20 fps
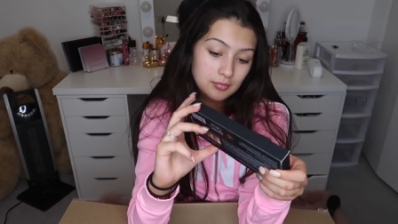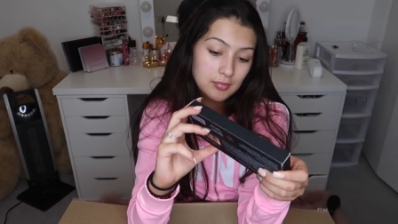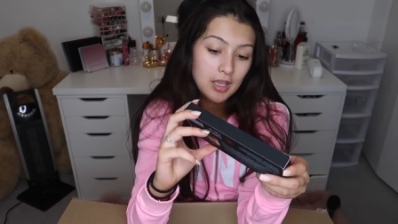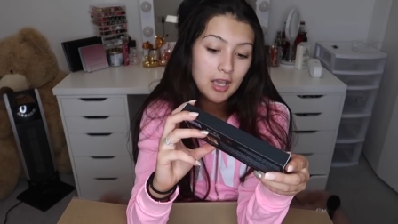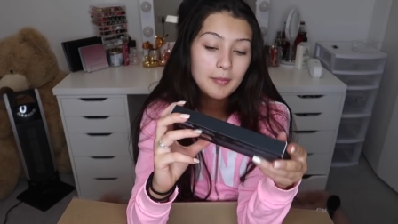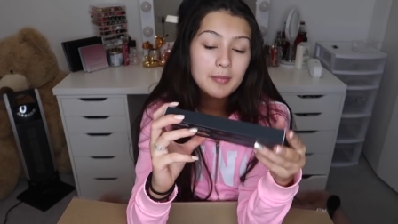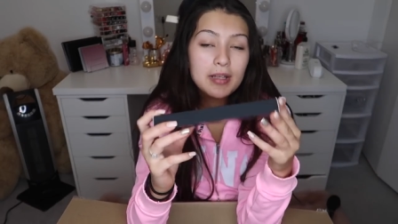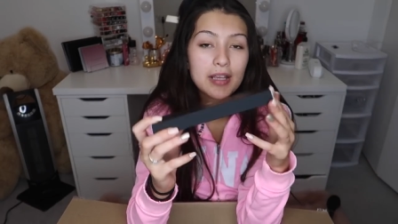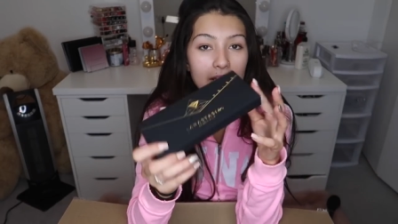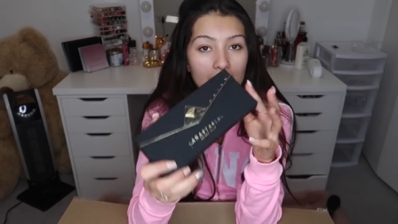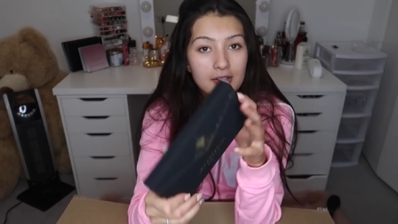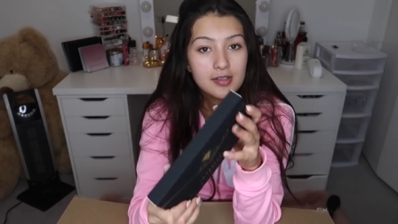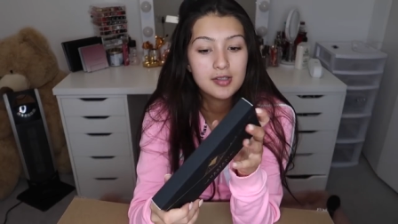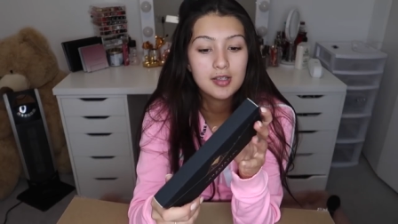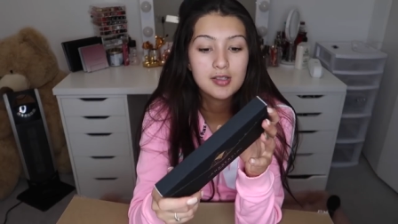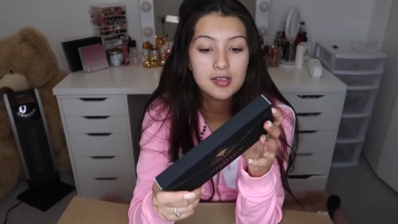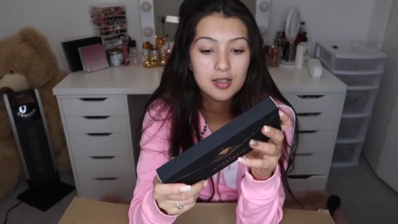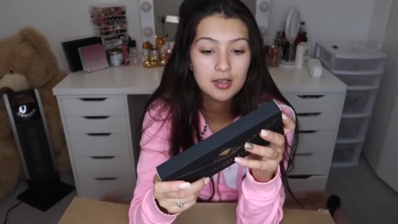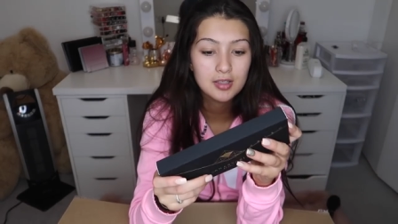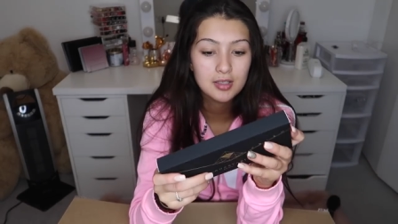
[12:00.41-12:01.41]
How many
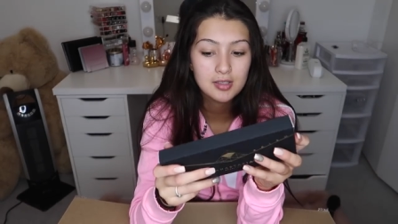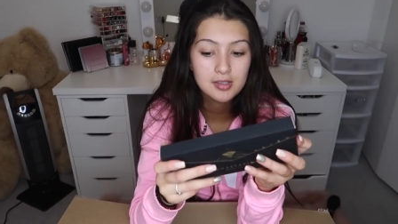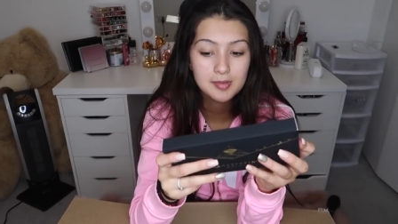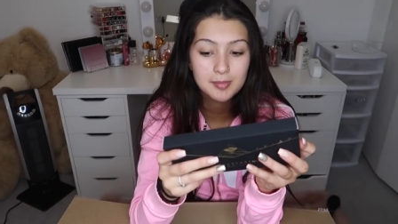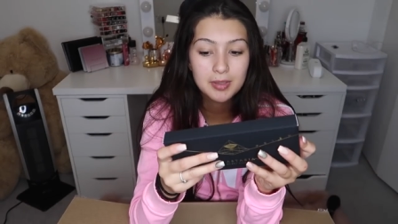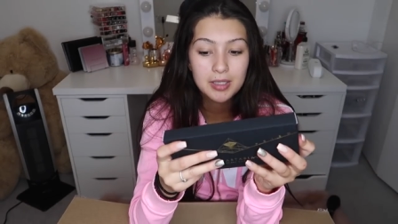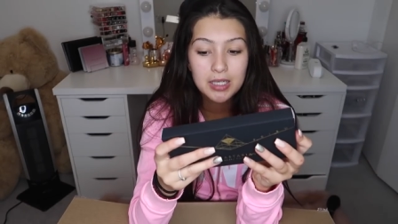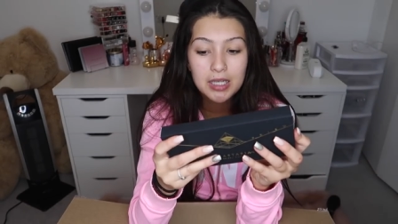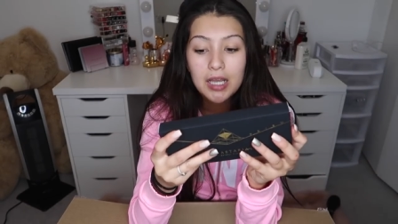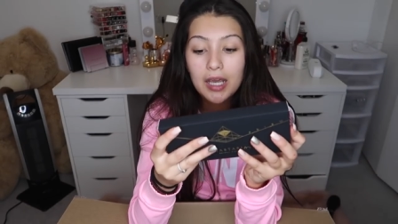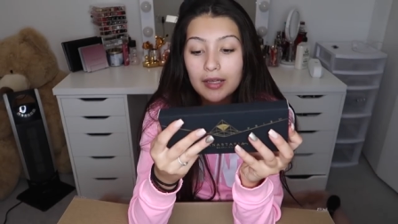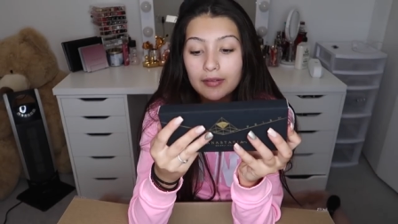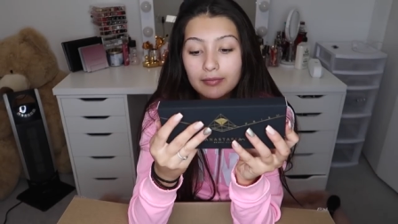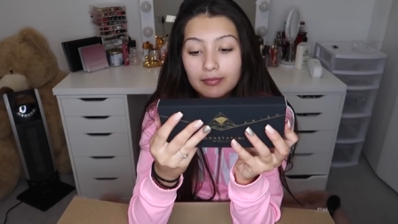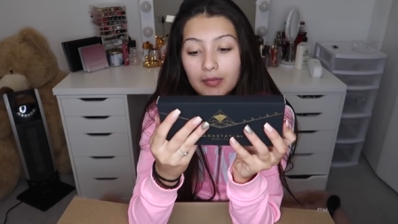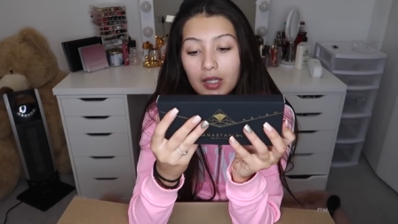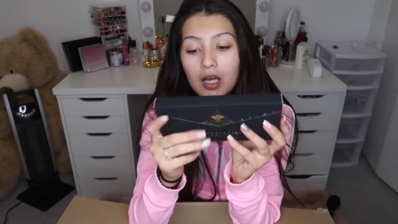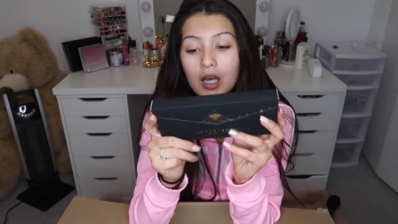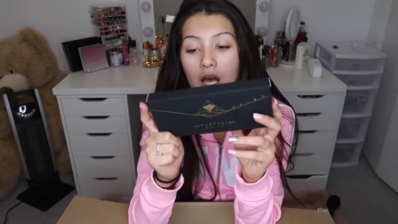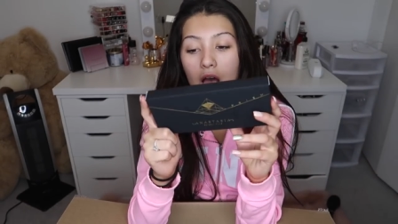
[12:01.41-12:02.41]
Anastasia things am I gonna get?
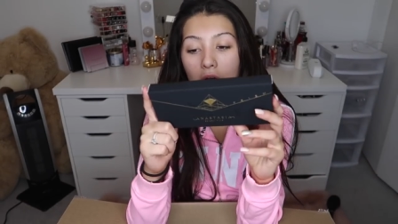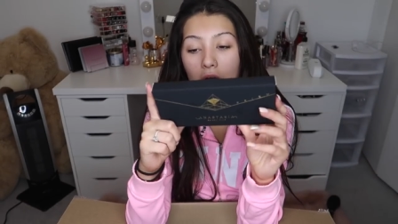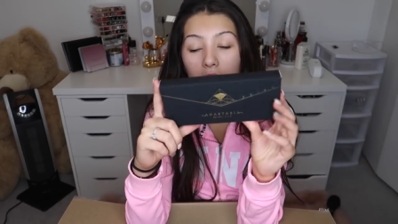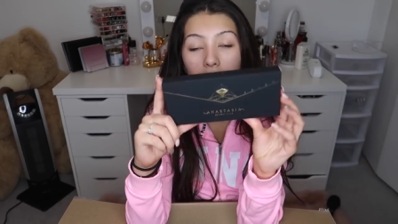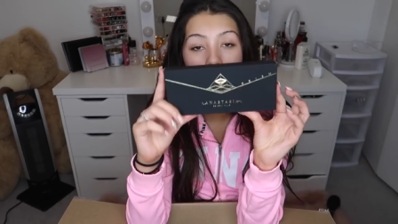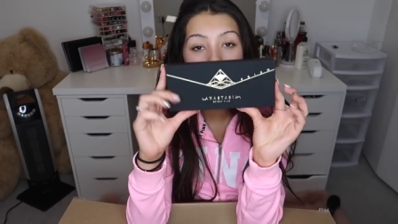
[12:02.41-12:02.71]
I